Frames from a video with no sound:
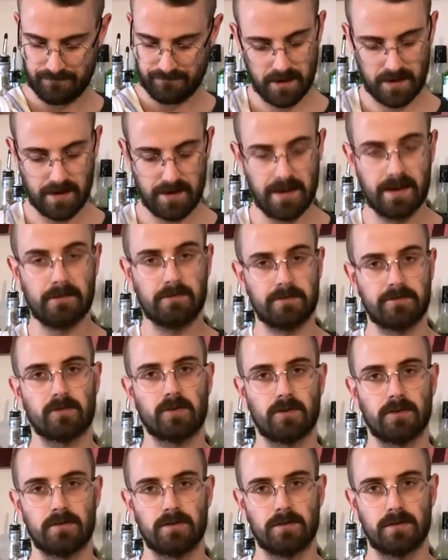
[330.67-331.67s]
And now we've
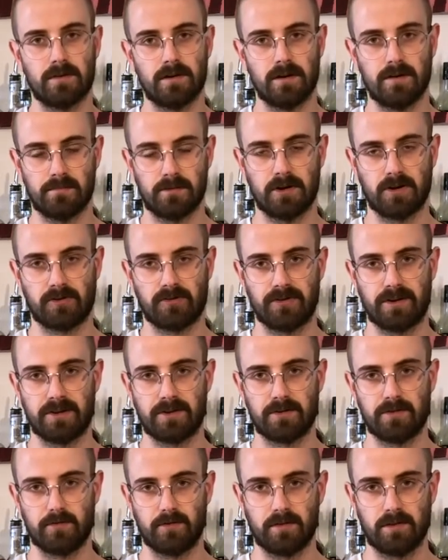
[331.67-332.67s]
got a
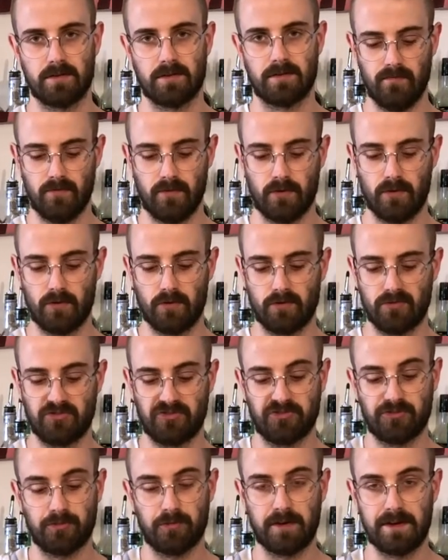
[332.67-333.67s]
margarita with no
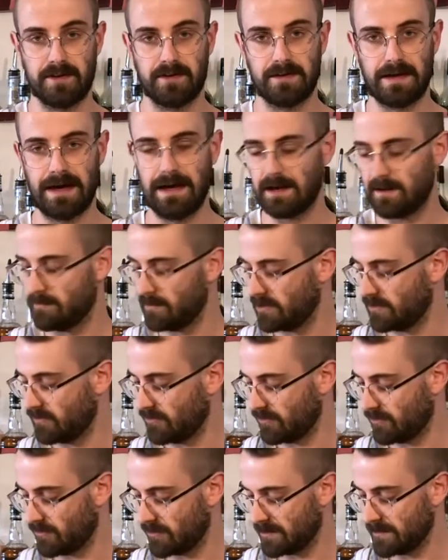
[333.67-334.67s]
sweet element
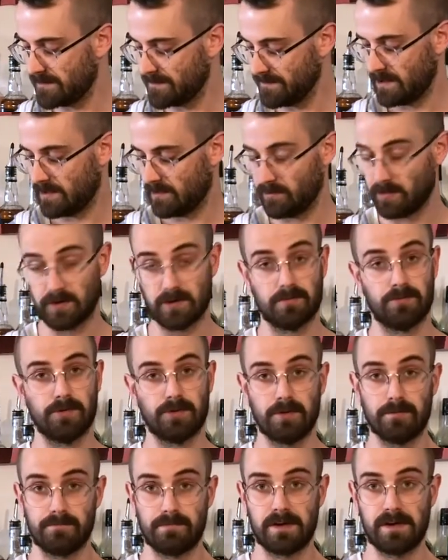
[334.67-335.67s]
to it. We're going to put
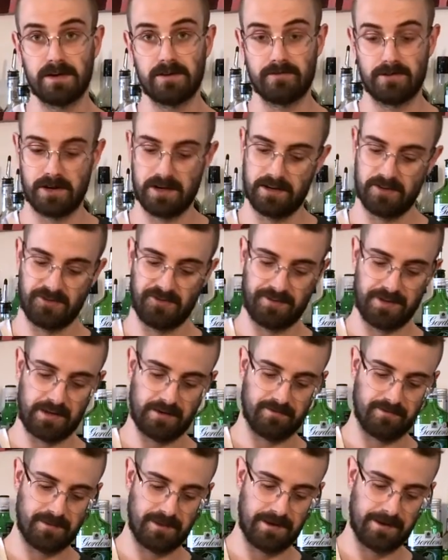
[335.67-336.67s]
the beer in instead
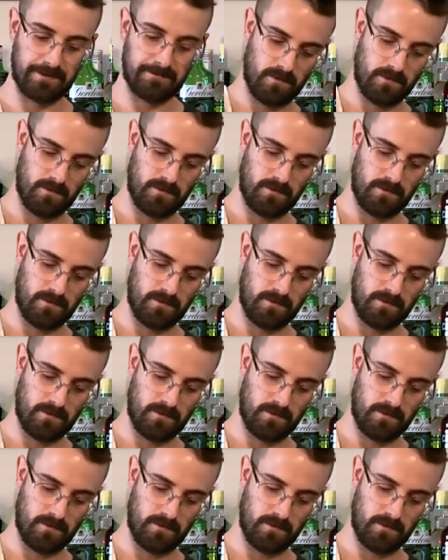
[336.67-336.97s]
of that.